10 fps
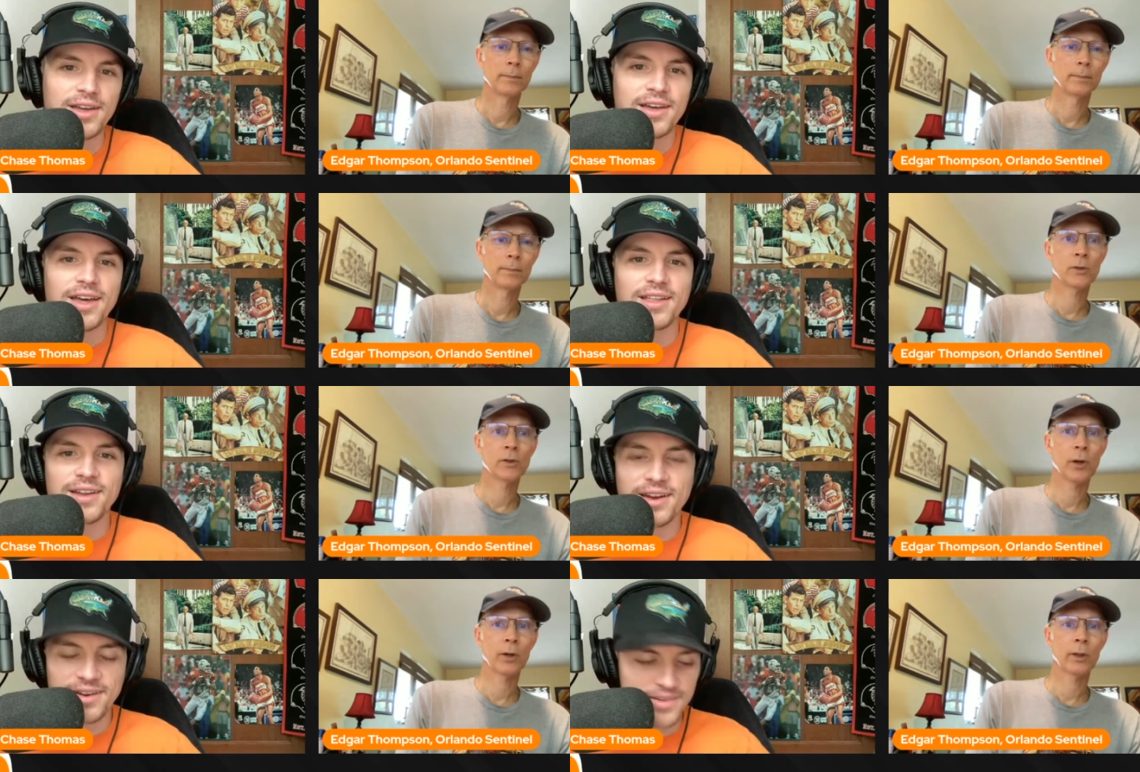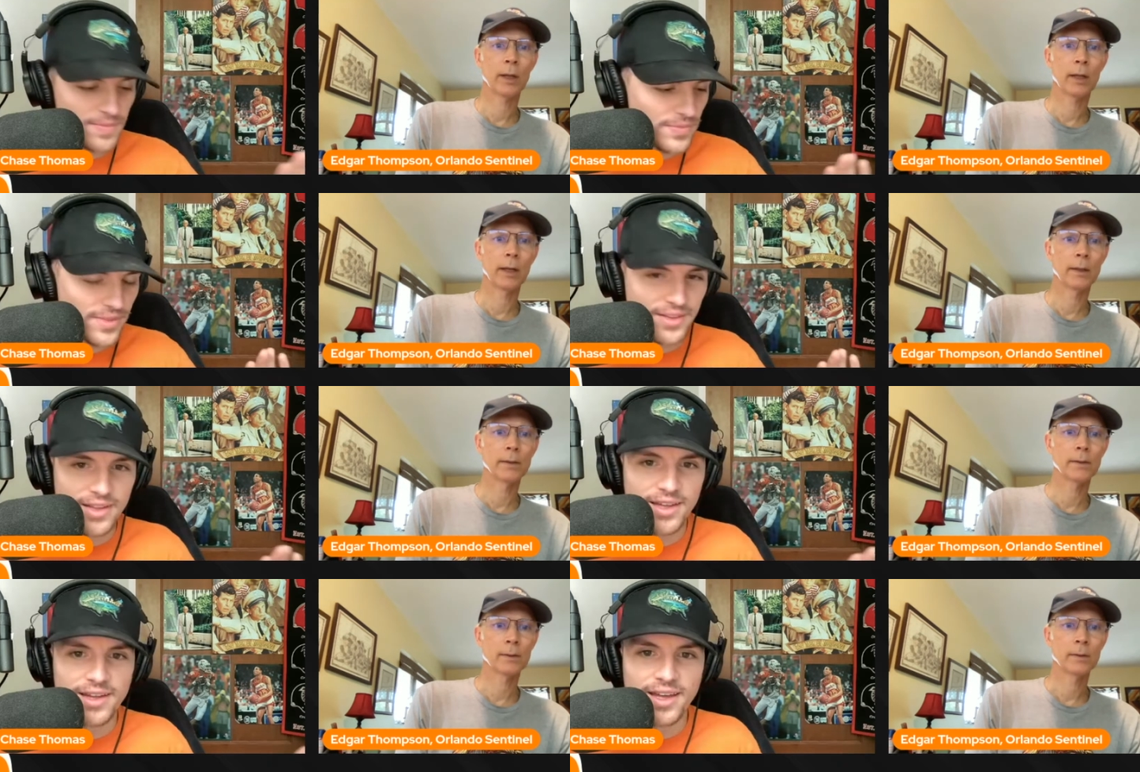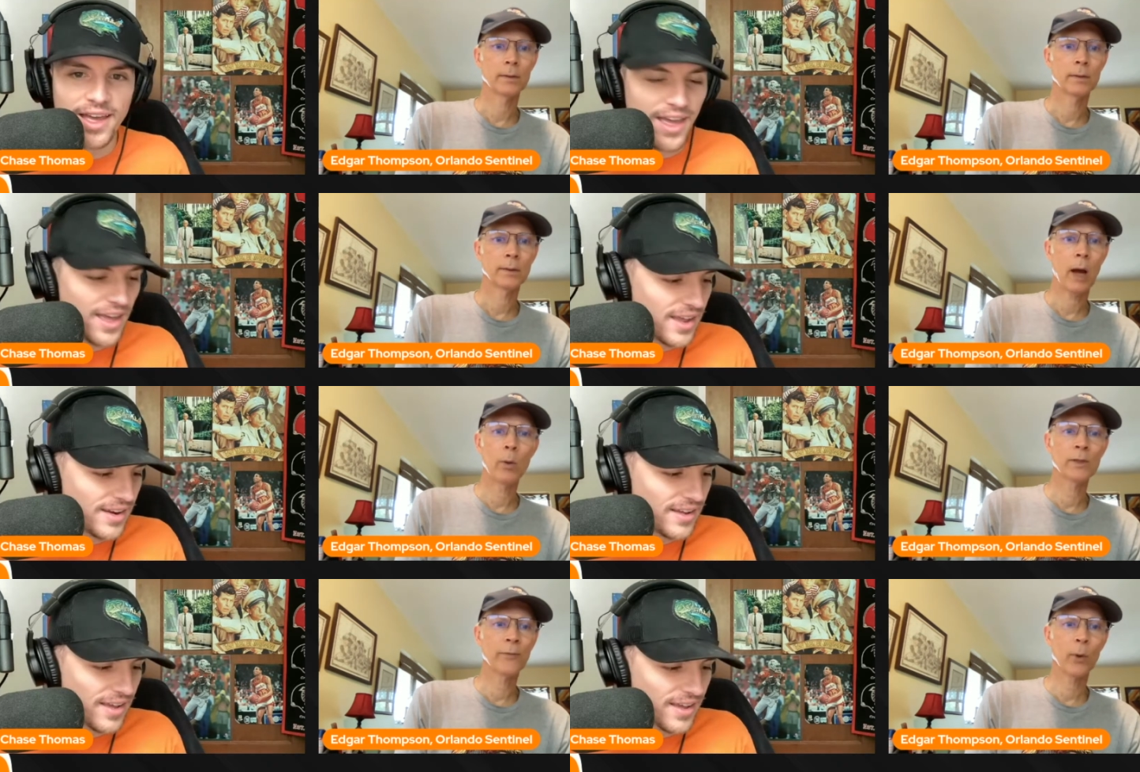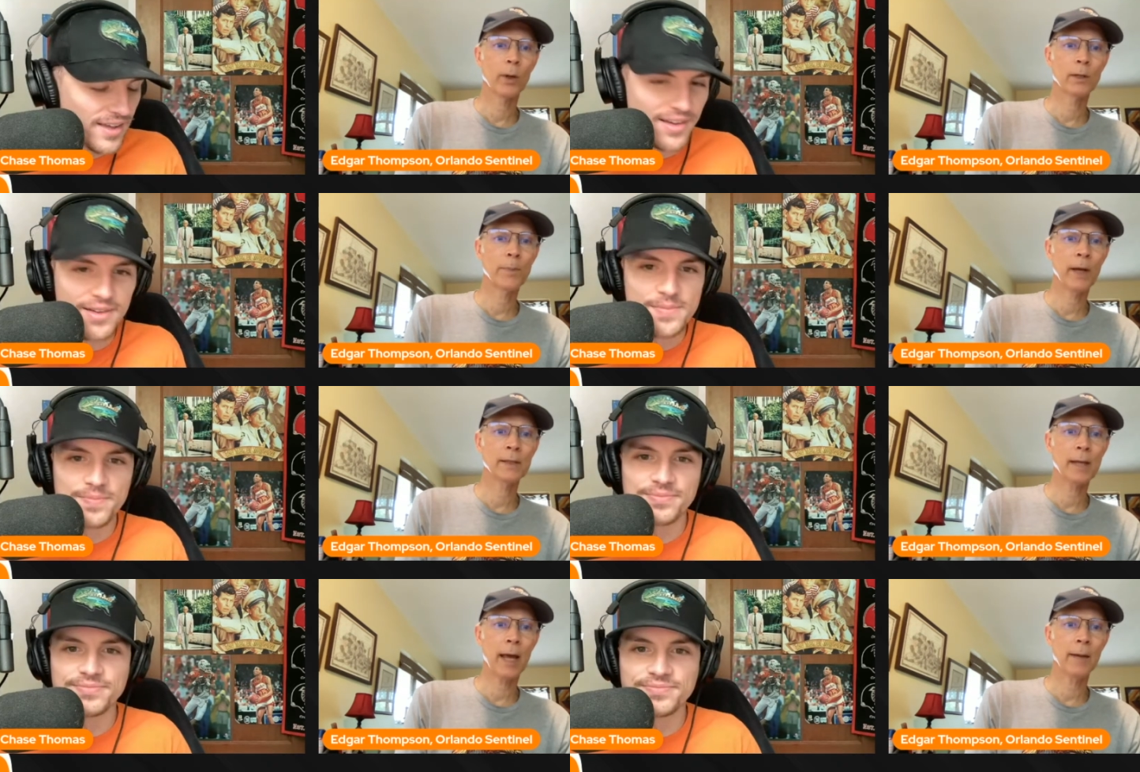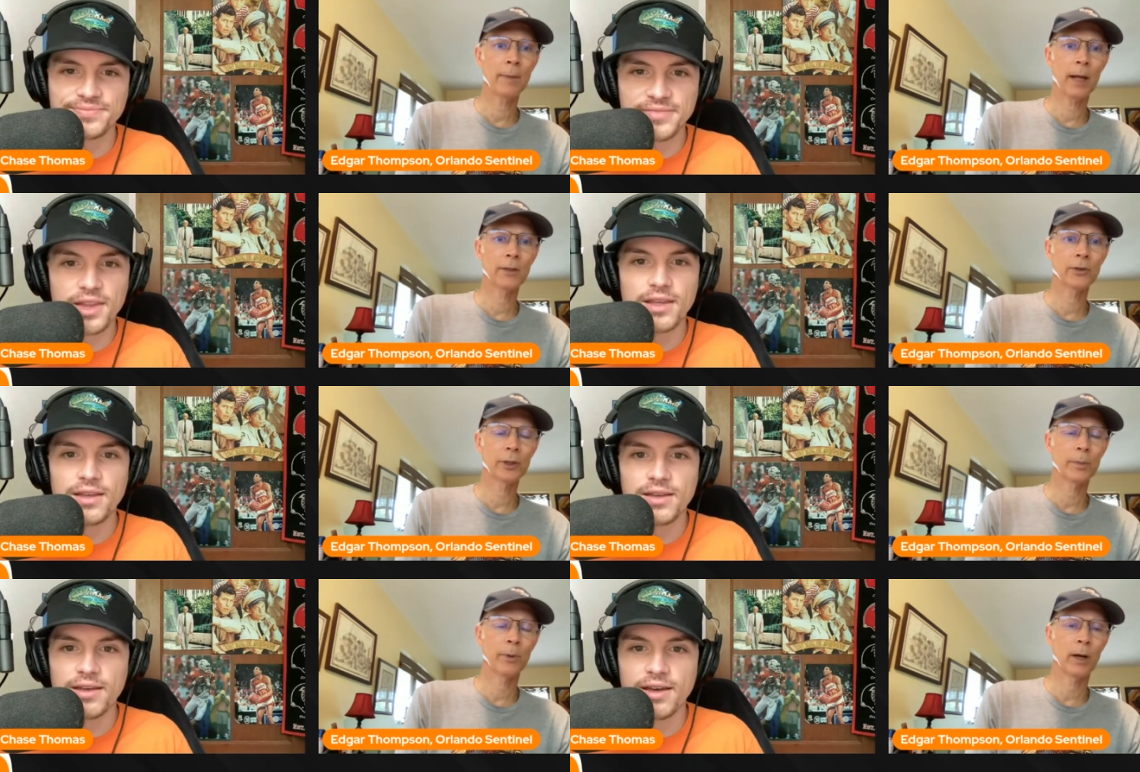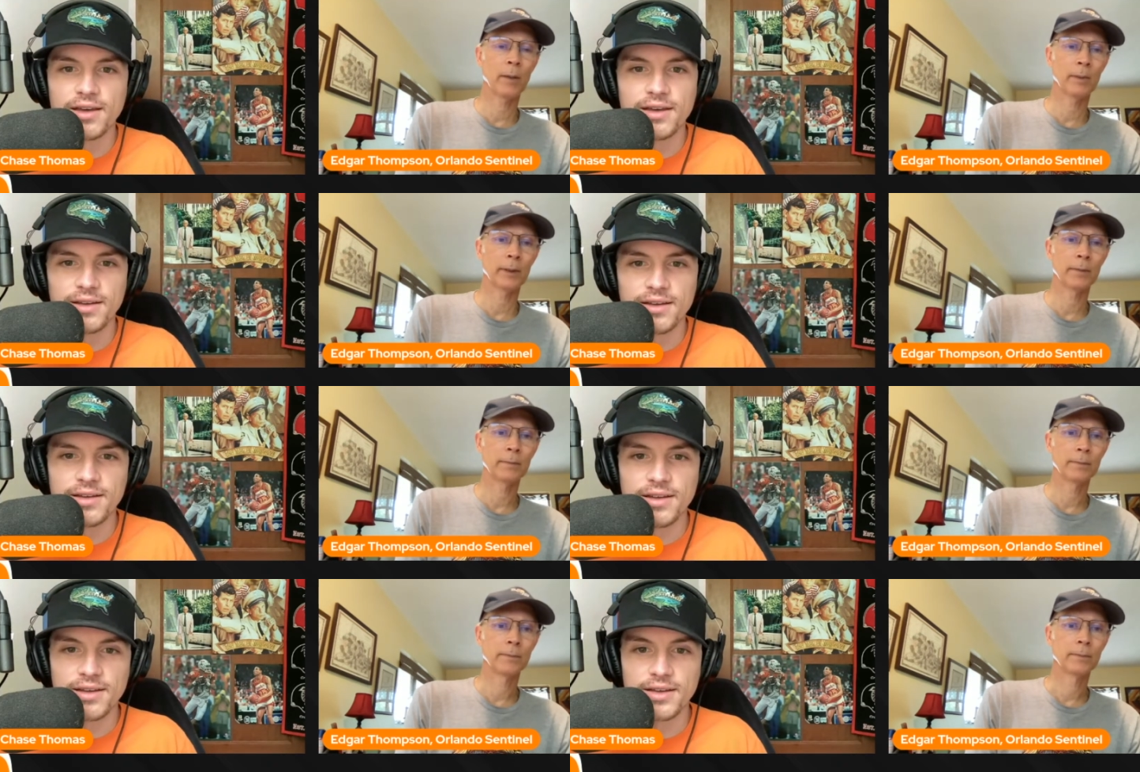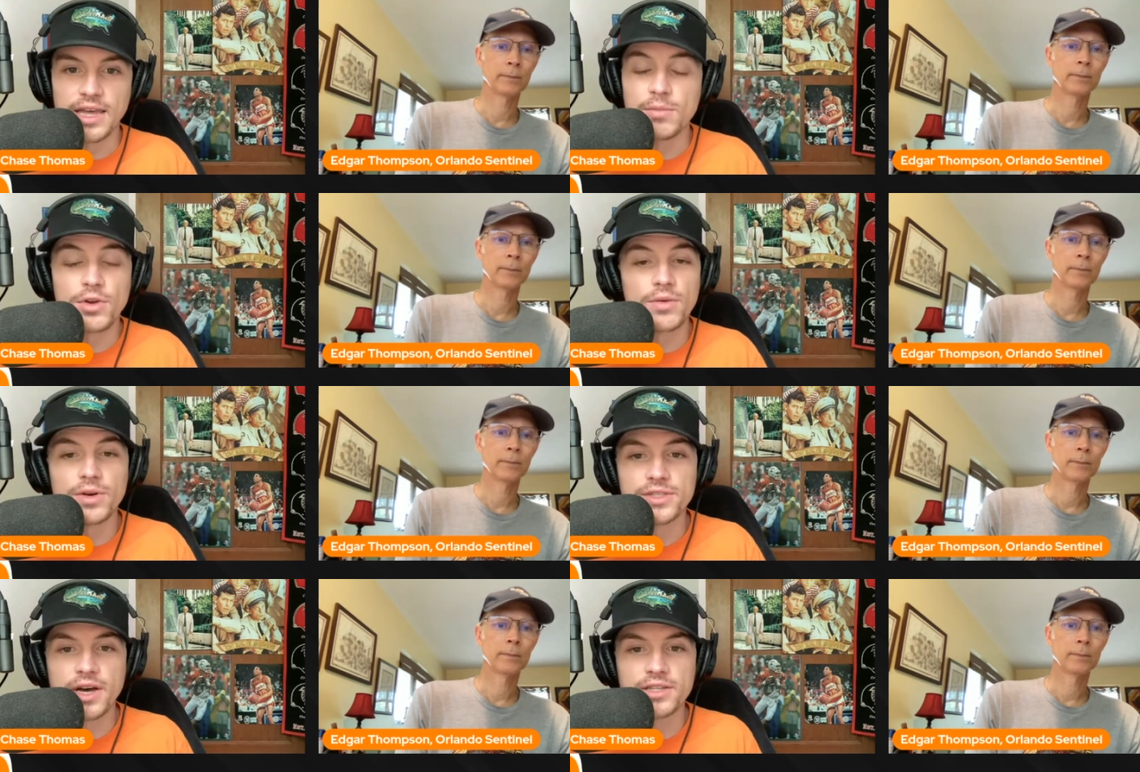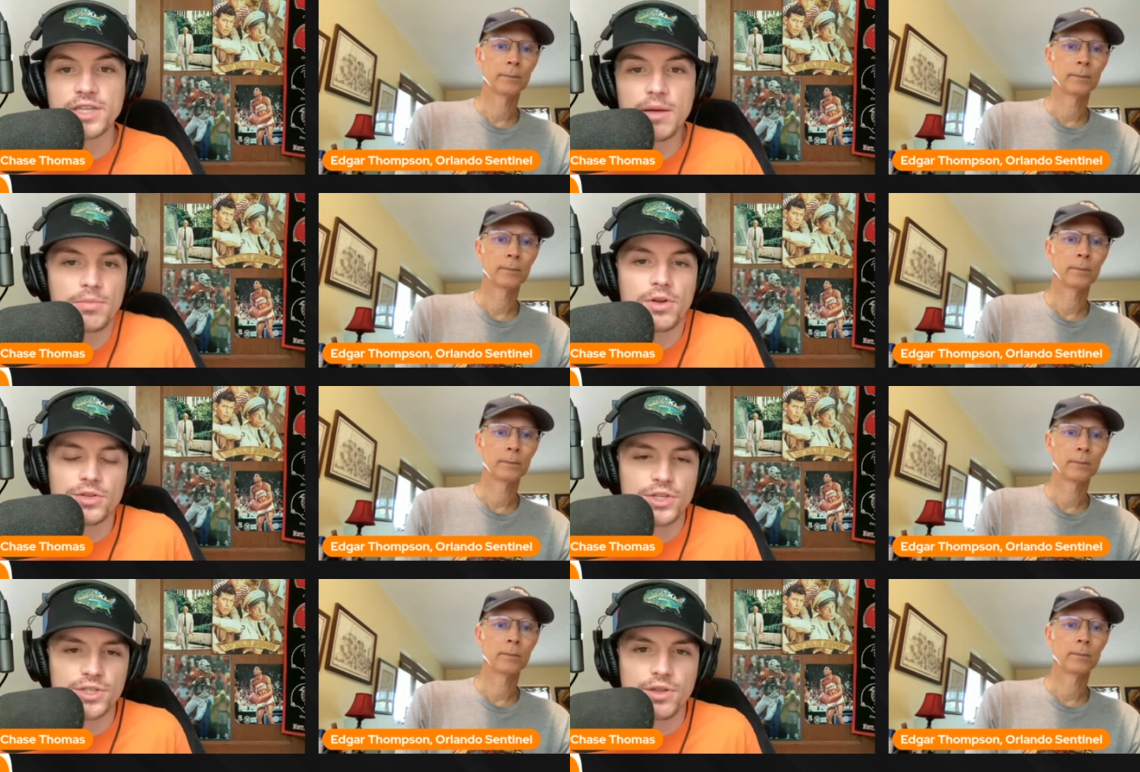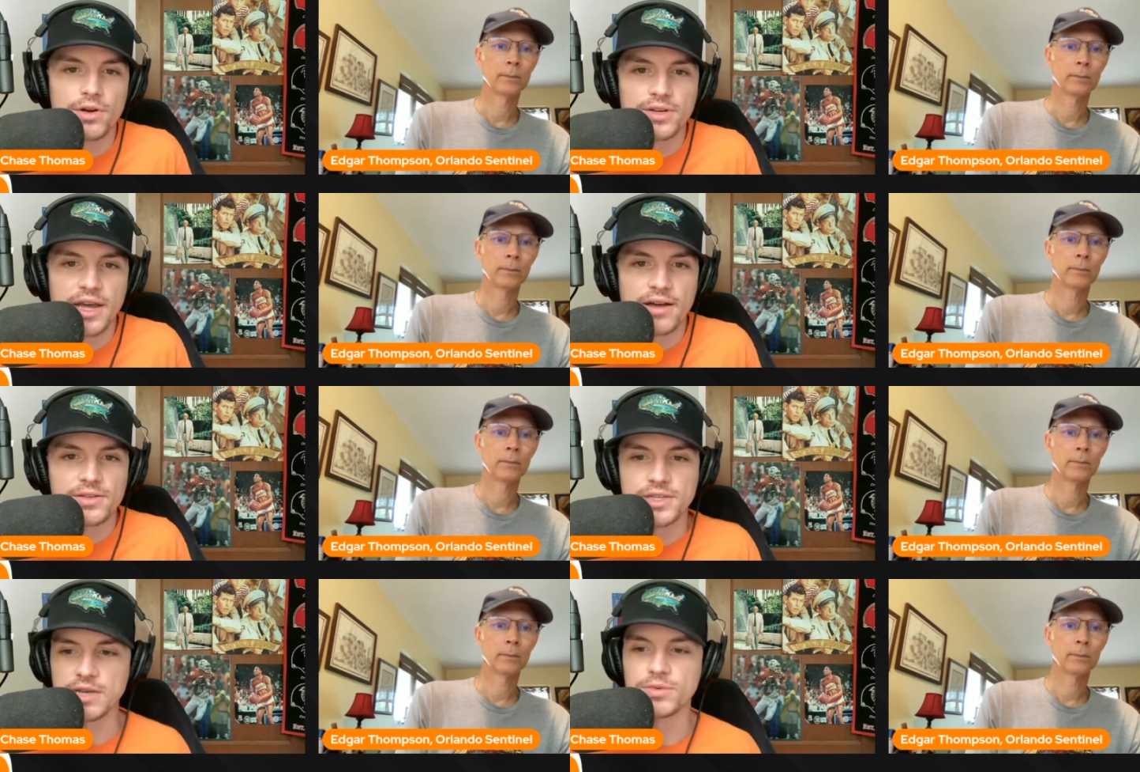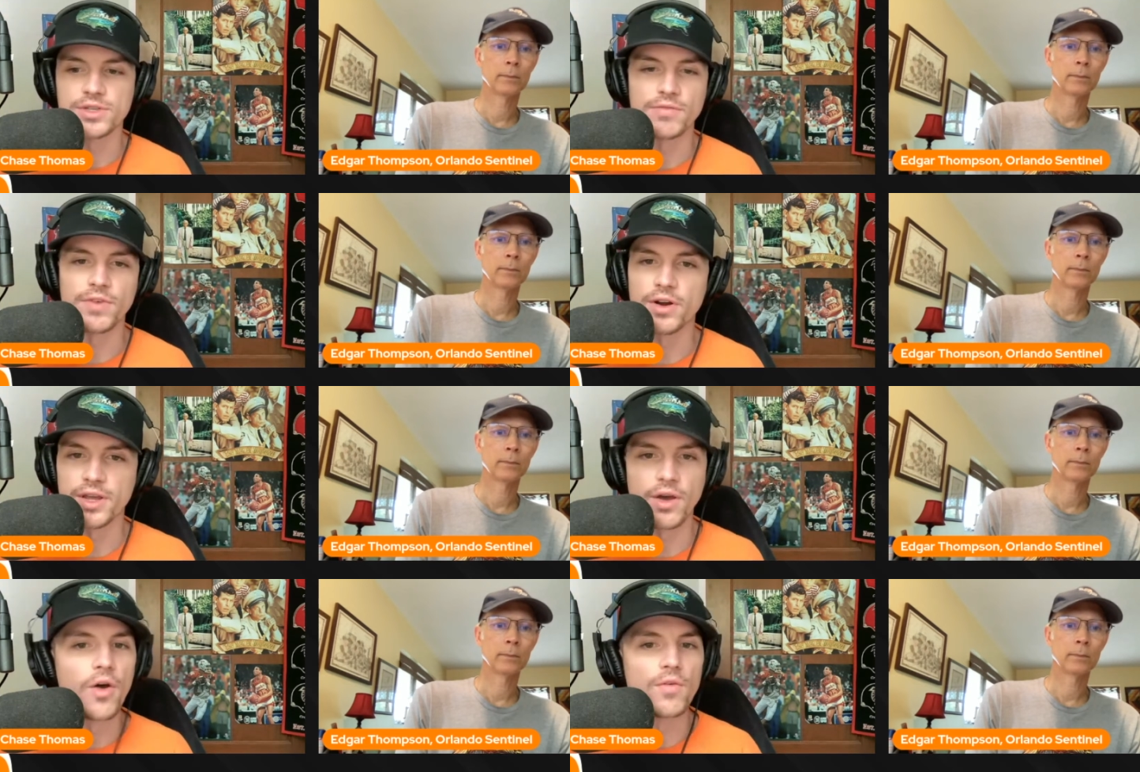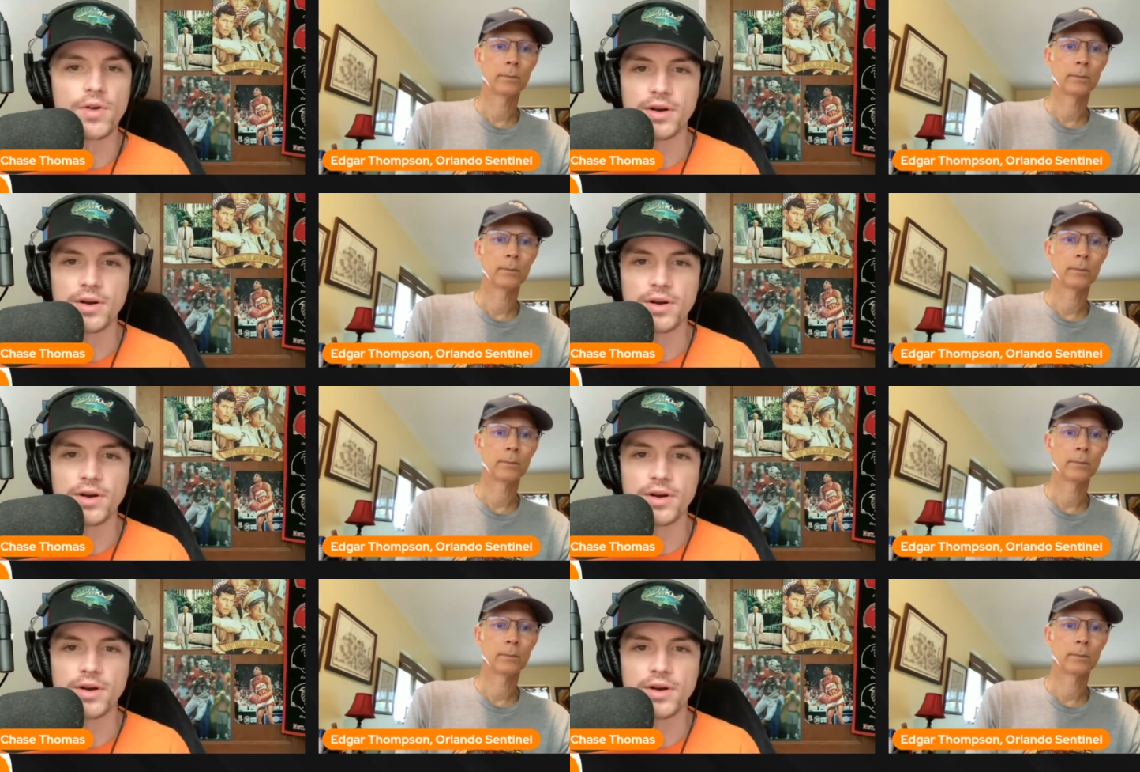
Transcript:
Speaker 1: It, certainly and, is. And that was
Speaker 2: Florida's best game last year, probably.
Speaker 1: Emory was unstoppable. It's just third downs. He was converting over.